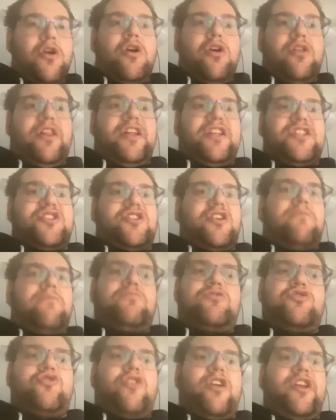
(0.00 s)
let's
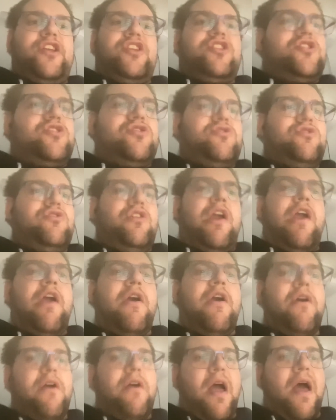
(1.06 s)
jump straight into
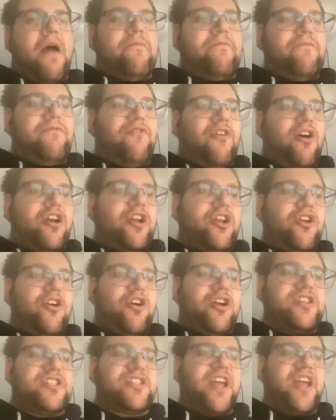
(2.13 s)
Friday
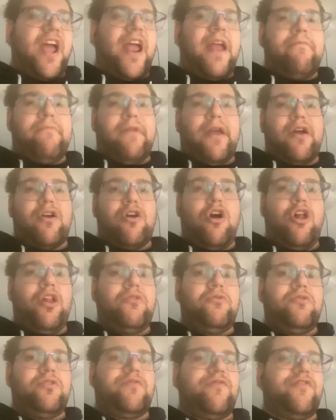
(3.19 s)
night's game. Now
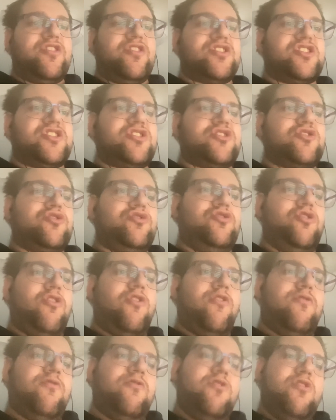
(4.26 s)
Collingwood versus
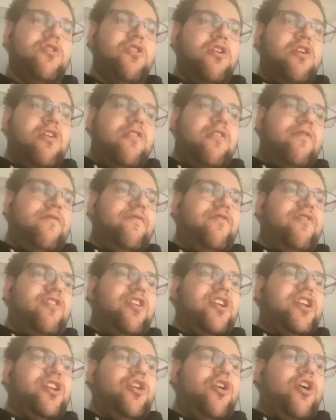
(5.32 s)
Geelong on
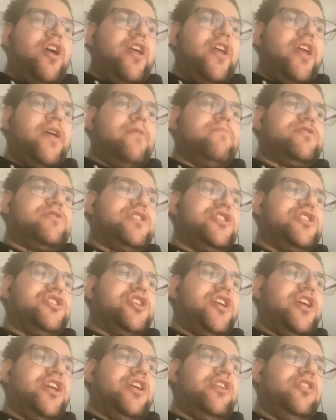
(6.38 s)
Friday night.
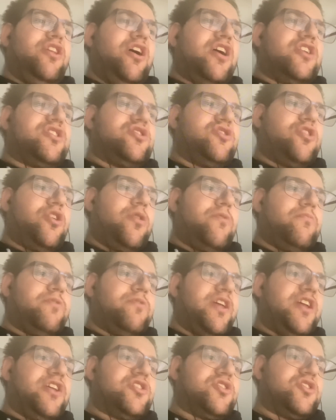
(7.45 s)
MCG. Last time
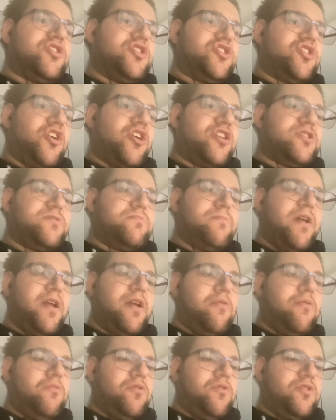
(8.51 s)
these two sides
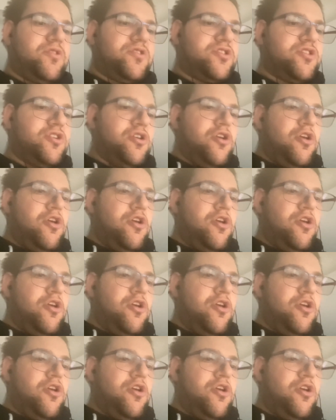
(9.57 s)
met was